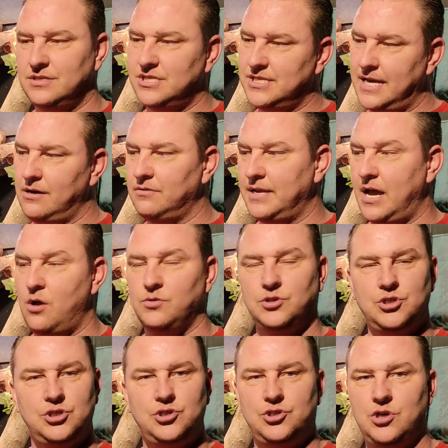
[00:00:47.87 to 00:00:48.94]
settle down
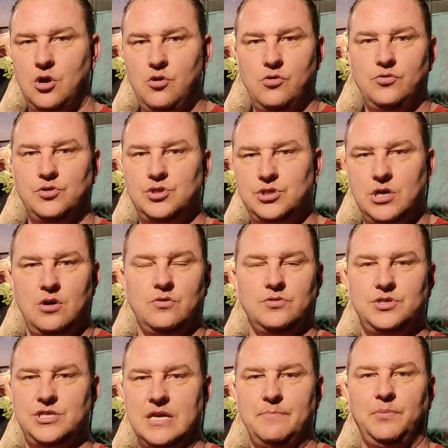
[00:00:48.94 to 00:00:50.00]
so
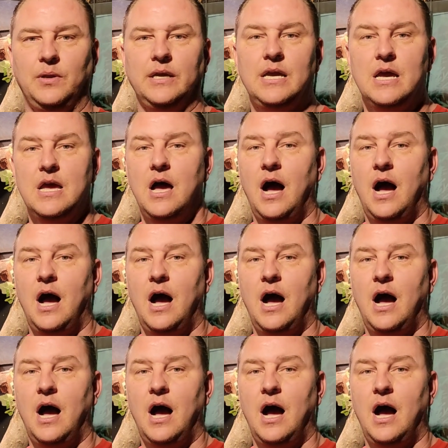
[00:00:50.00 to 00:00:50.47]
simply.